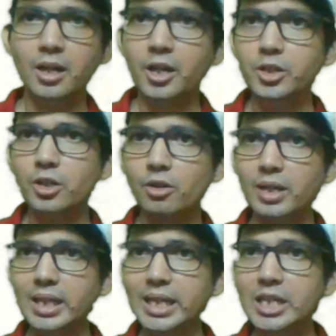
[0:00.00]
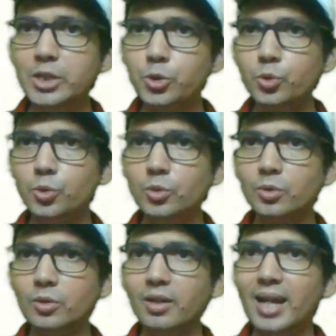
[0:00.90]
your
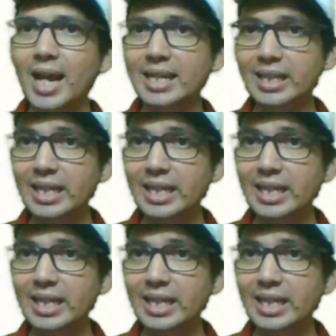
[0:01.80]
E2 and